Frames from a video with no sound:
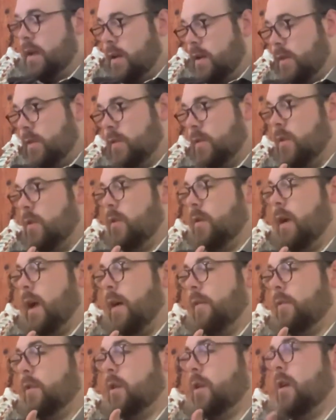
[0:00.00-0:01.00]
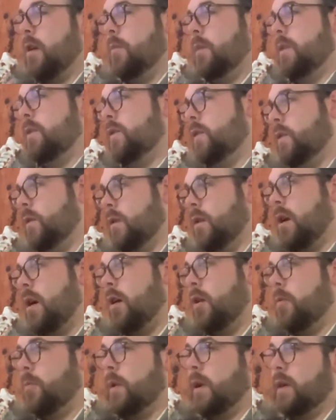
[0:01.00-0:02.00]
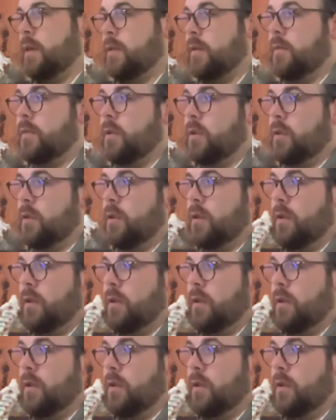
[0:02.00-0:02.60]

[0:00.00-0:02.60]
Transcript: So after coming to a chiropractor for